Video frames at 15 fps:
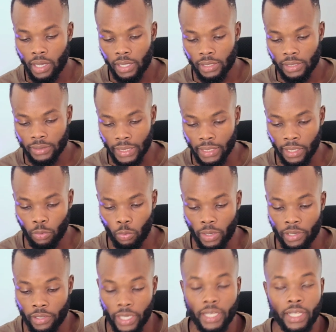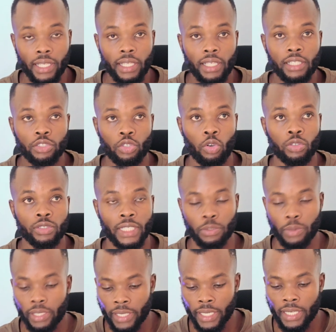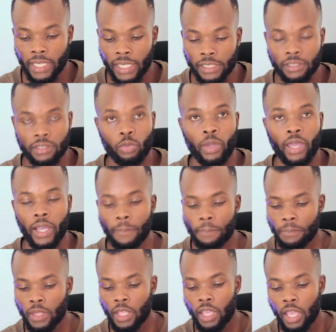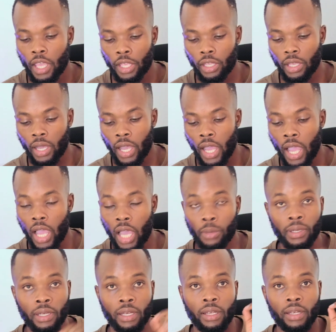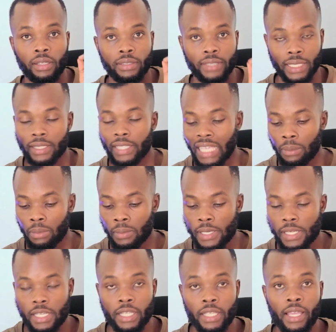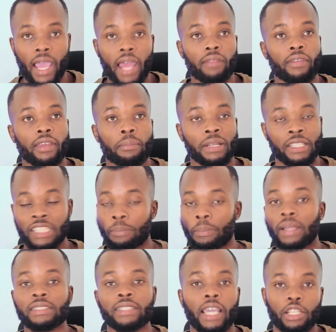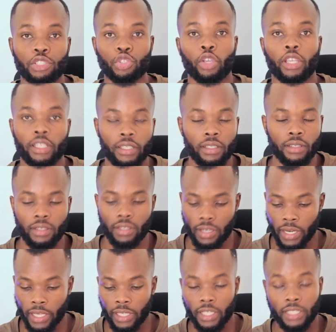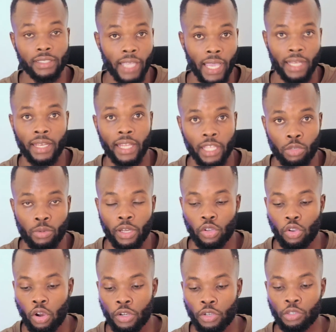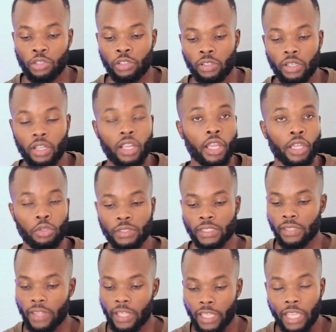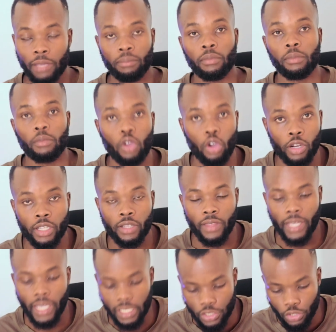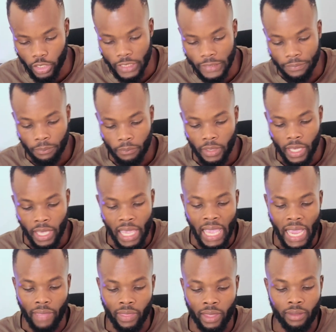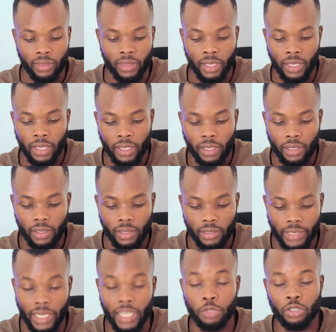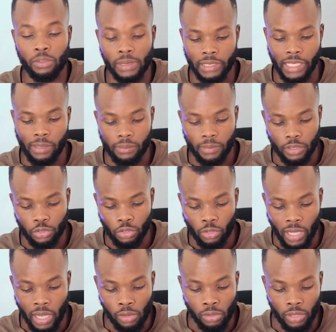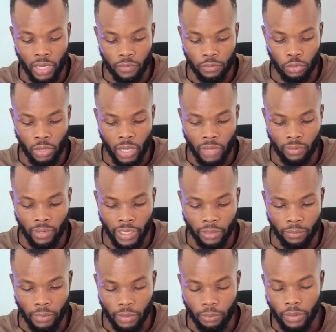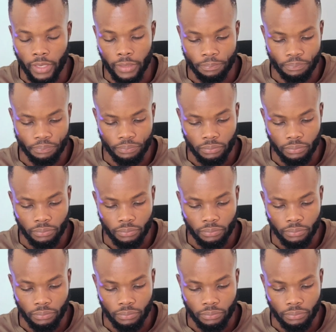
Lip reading: start when ready. So start when ready is where I will start the game immediately, and then participants can join, like scan a QR code or using the game code, they can join. And then the challenge will be timed. So I would love to have maybe